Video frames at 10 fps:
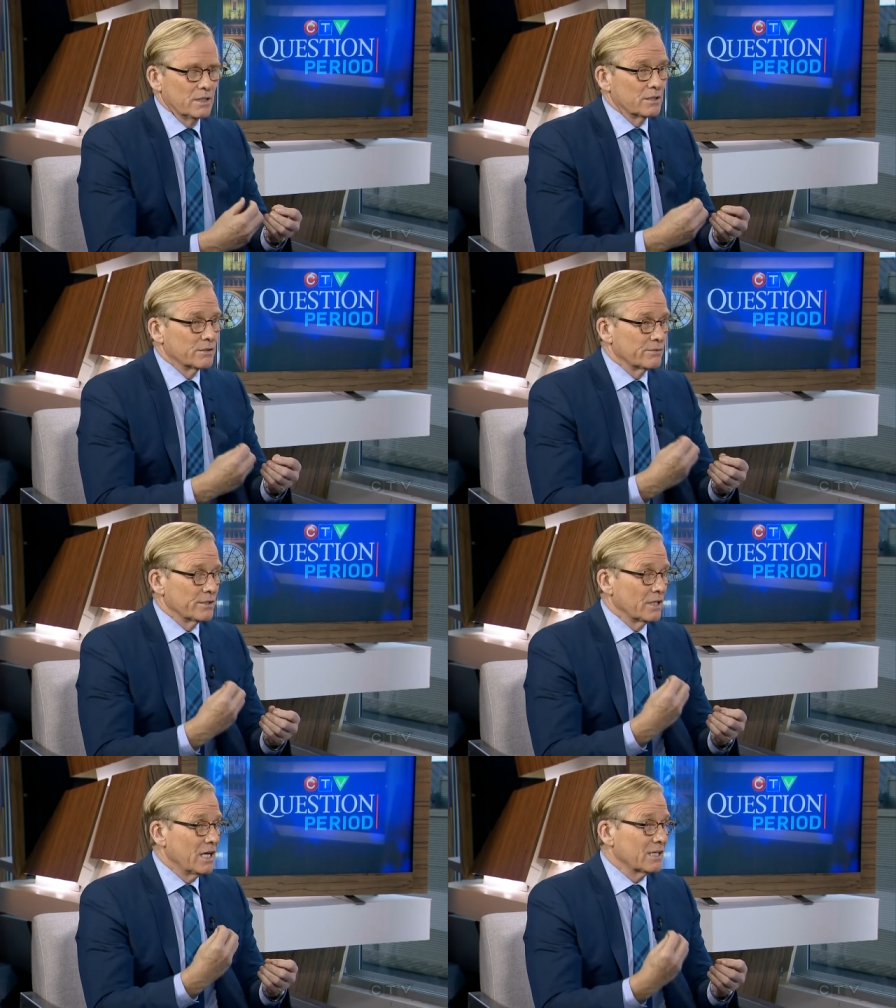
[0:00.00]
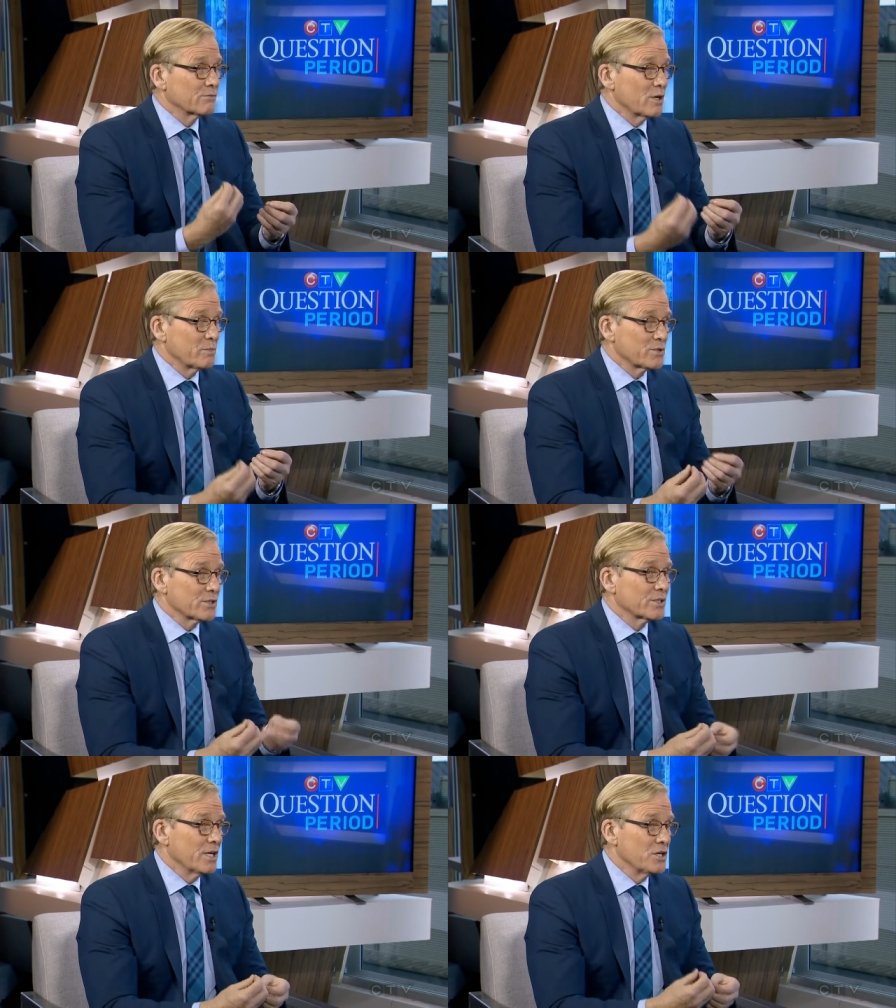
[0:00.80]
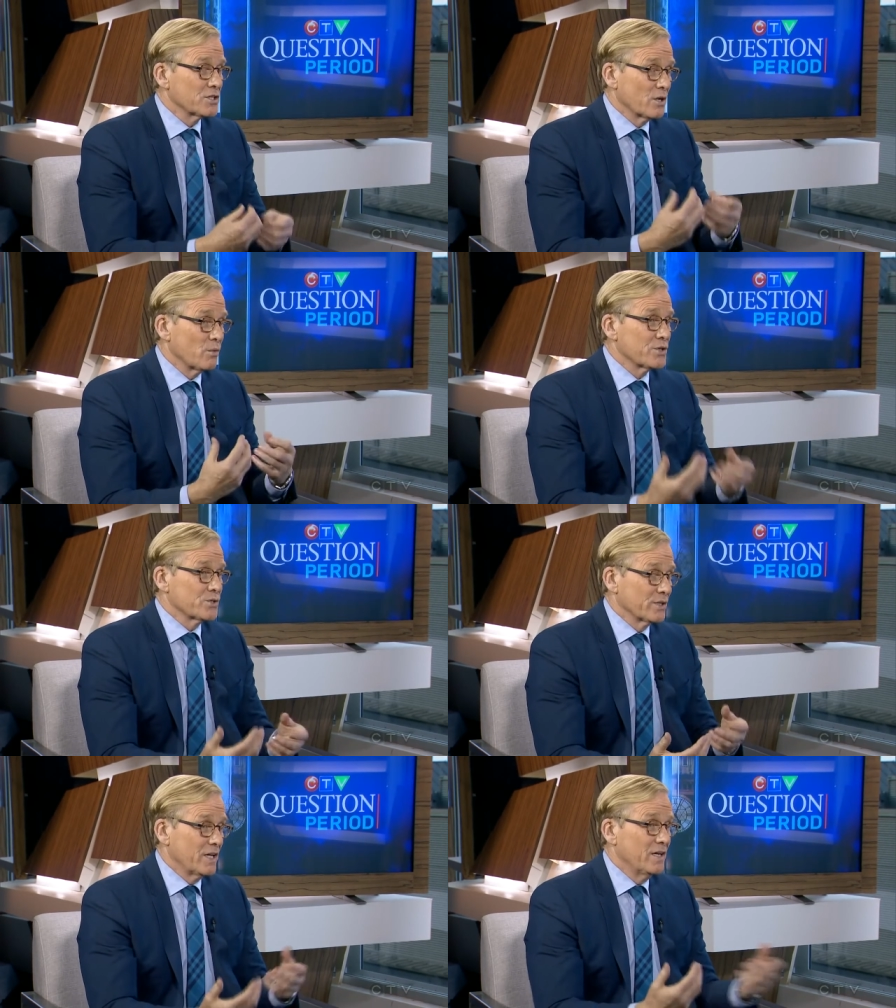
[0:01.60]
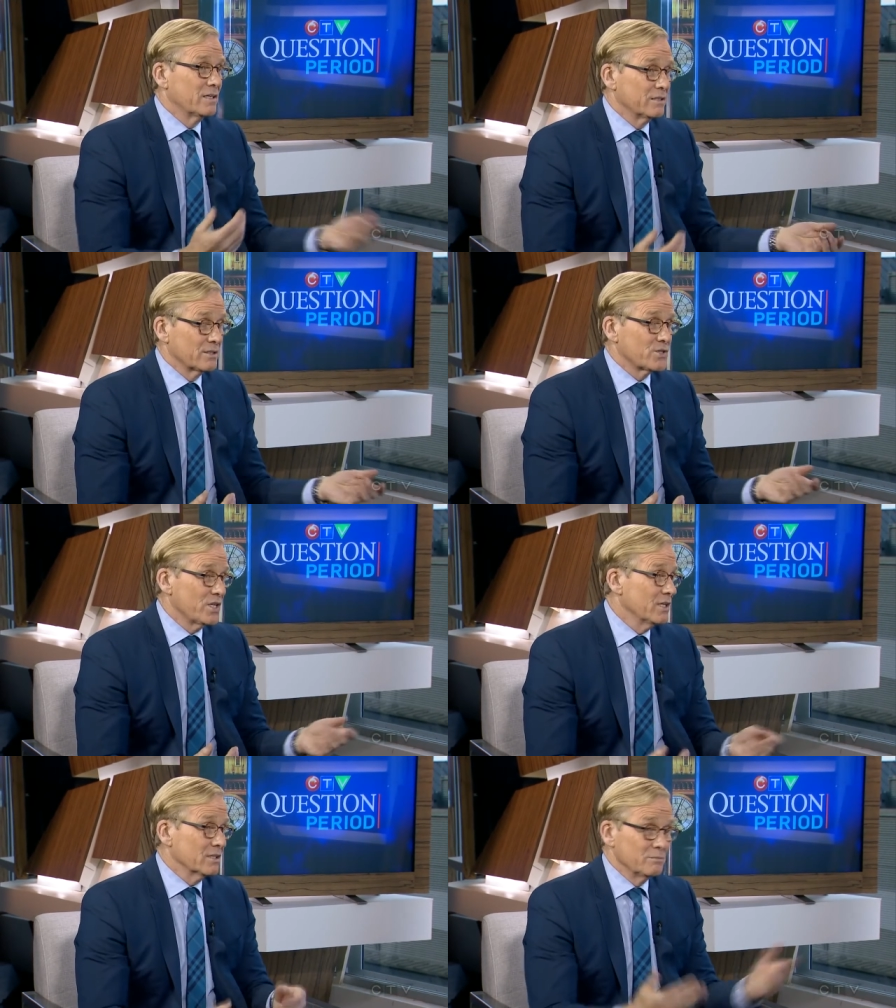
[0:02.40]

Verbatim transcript: the lack of representation in Western Canada in the Senate.